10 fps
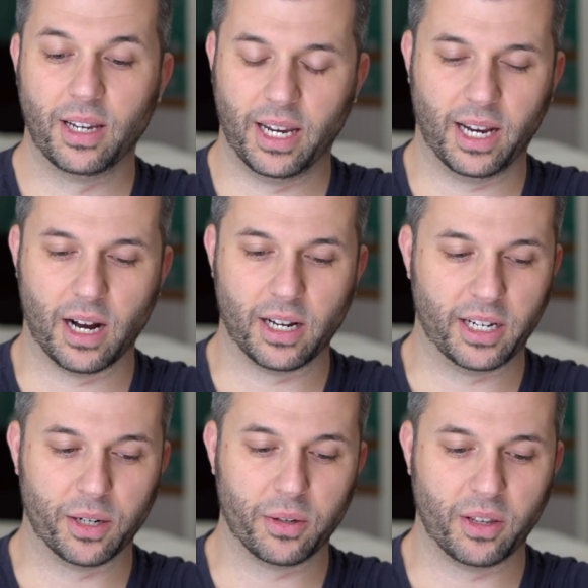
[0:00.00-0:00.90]
And I
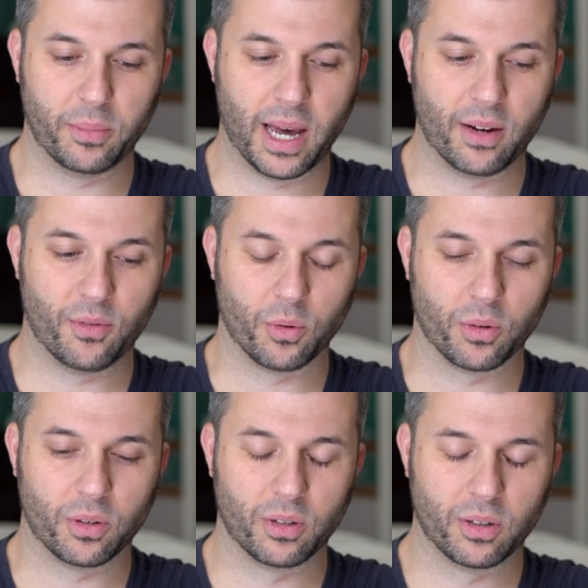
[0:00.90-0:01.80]
didn't hear anything back for
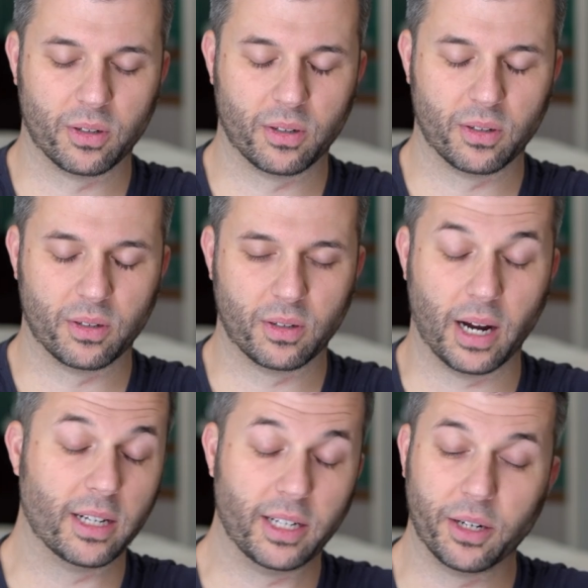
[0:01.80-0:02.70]
her.
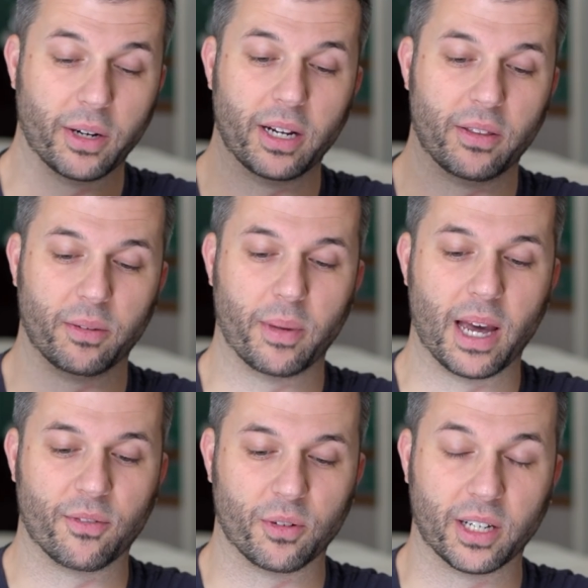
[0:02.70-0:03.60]
I didn't hear anything
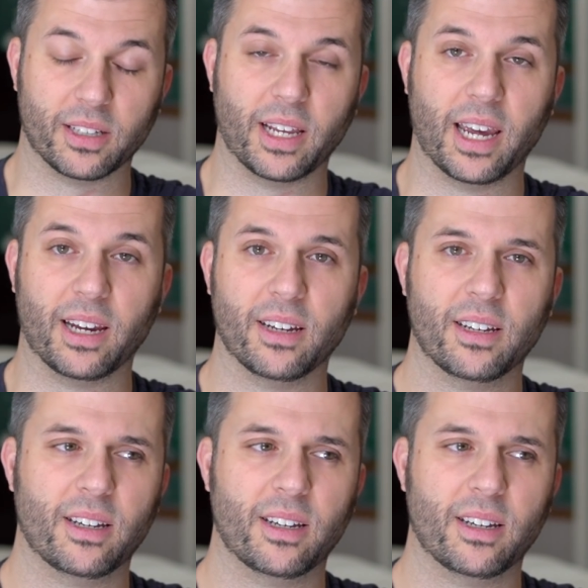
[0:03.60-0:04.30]
back for like a day.